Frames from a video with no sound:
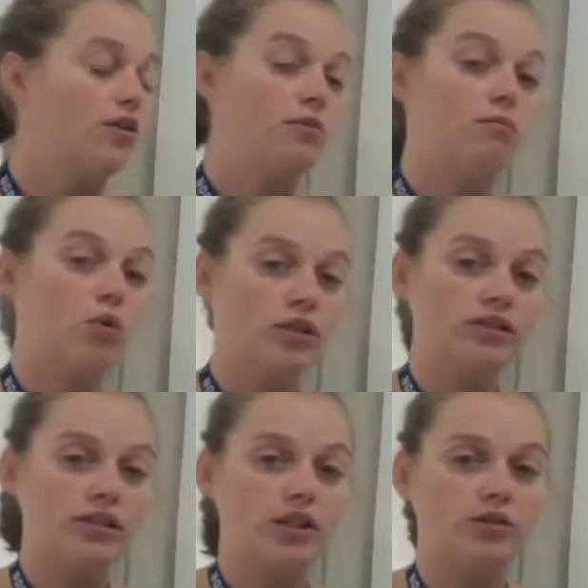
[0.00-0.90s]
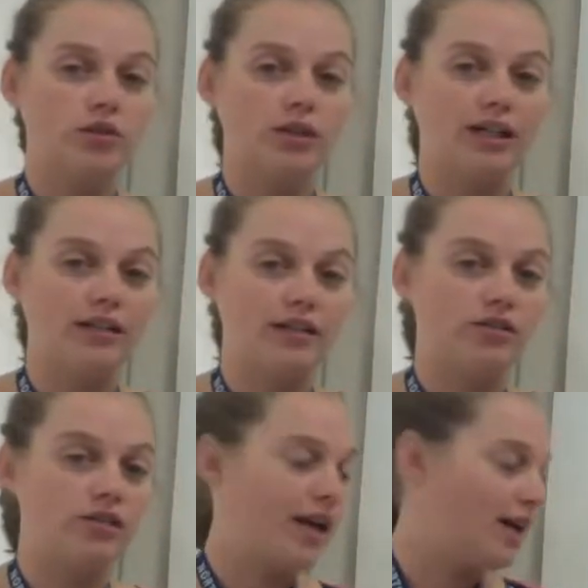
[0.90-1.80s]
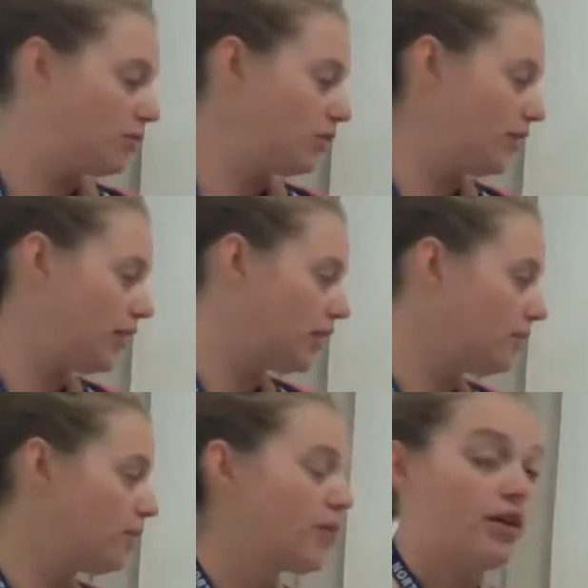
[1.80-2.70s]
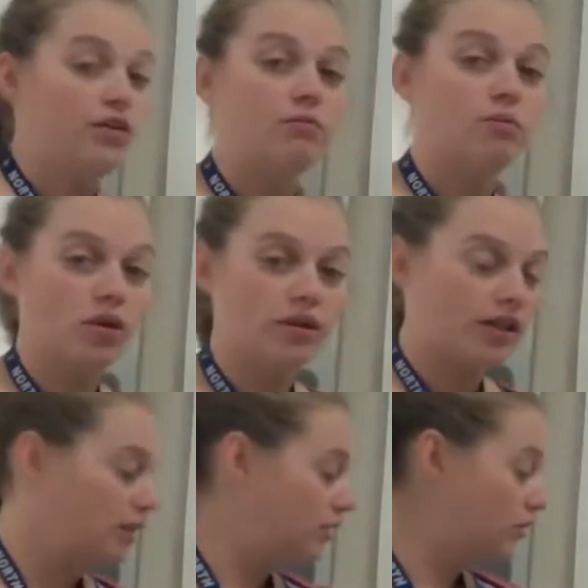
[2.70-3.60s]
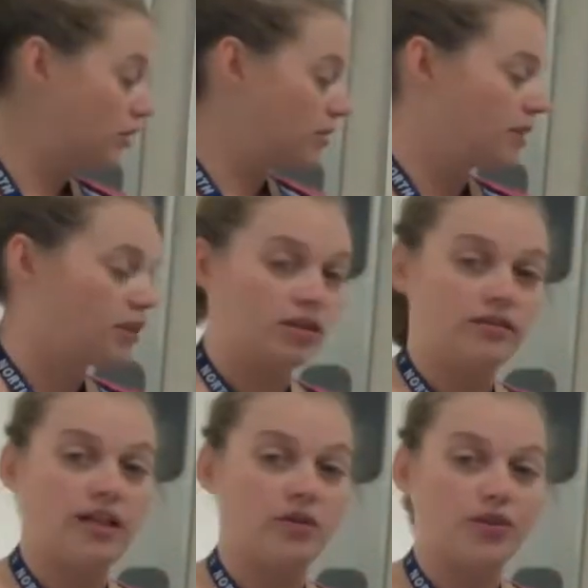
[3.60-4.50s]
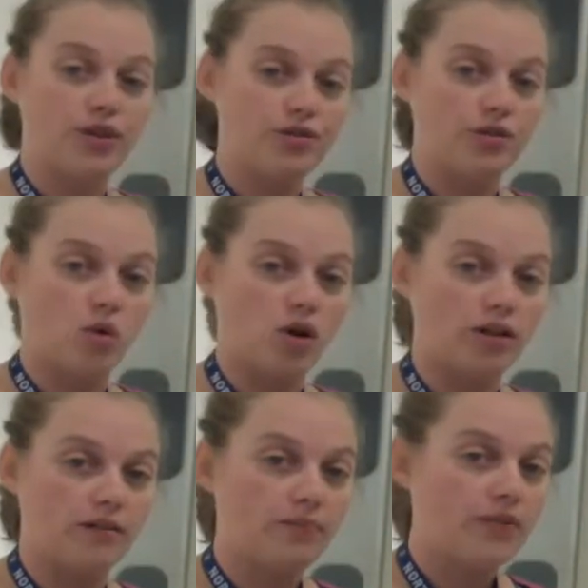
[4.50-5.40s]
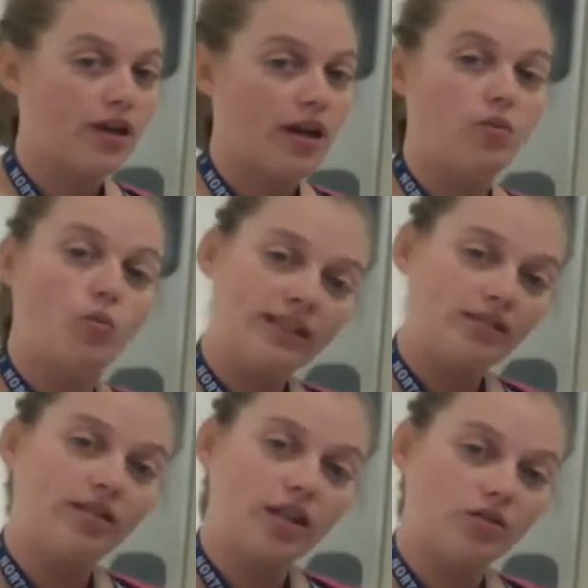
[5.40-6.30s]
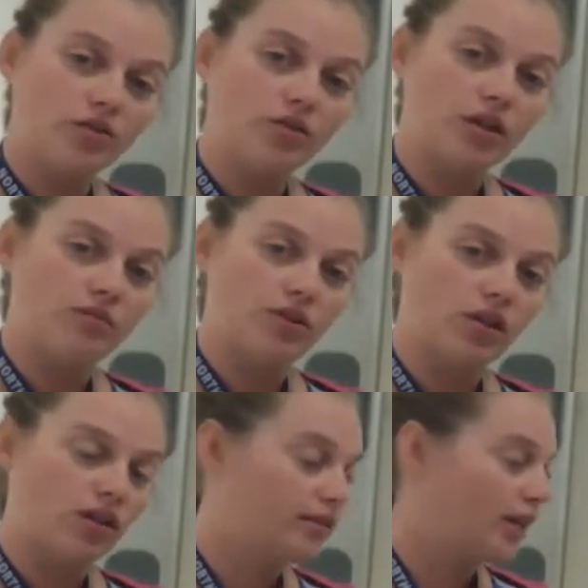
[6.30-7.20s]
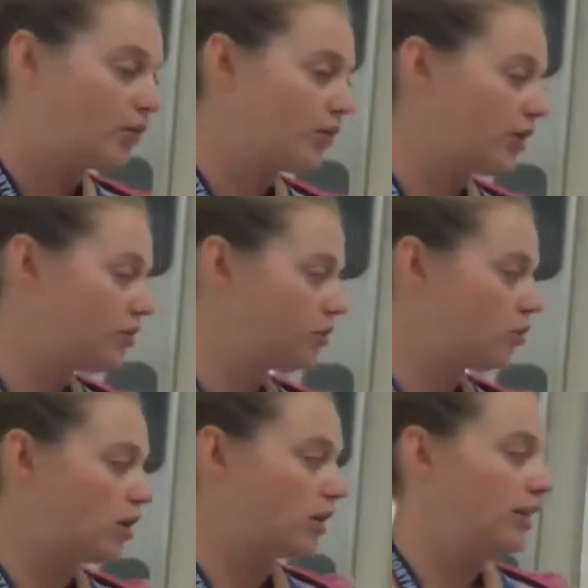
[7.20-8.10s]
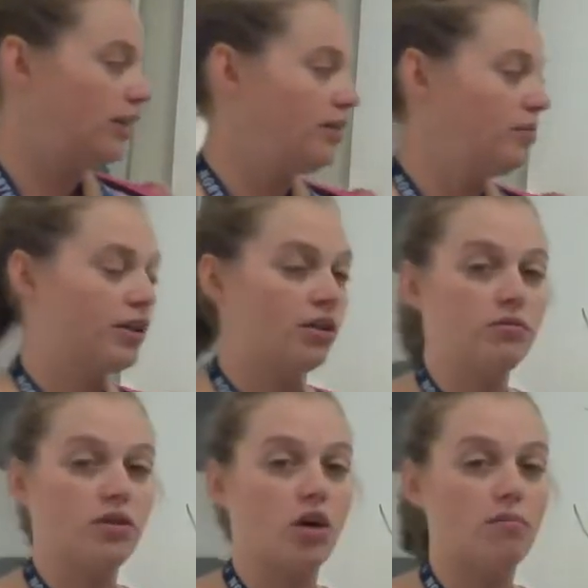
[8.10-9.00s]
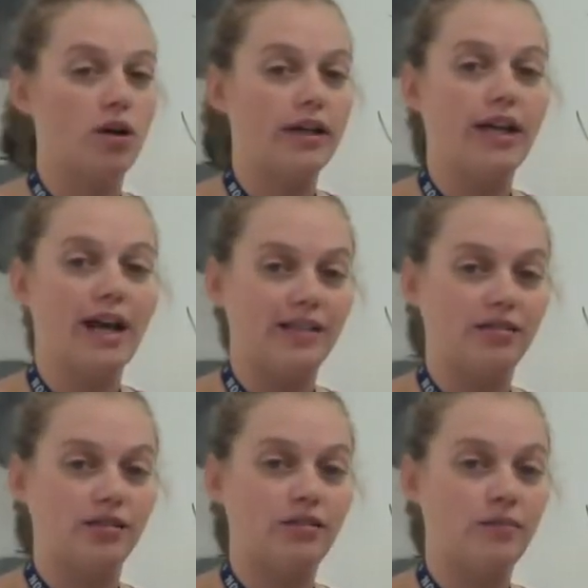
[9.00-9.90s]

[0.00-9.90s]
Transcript: The more CO2 that enters the atmosphere, the more there is to come in contact with ocean water. And when CO2 comes in contact with ocean water, it becomes carbonic acid.